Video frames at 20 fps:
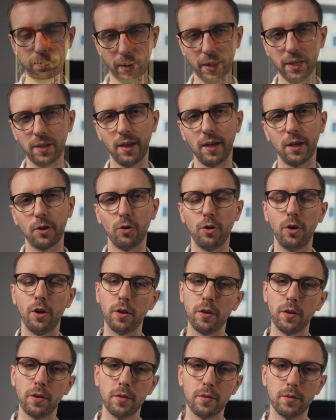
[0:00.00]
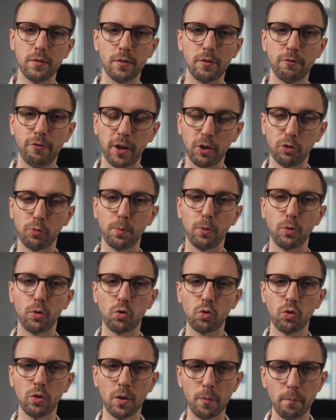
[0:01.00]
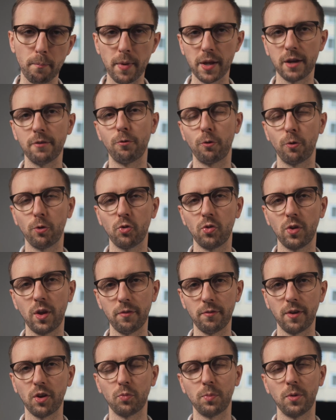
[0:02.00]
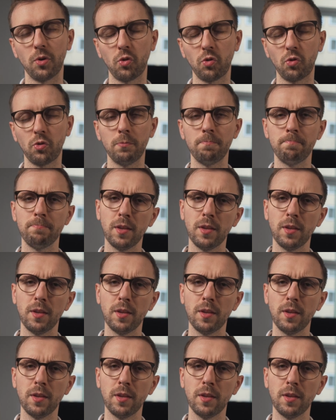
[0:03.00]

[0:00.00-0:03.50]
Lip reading: my take on Facebook's metaverse investments.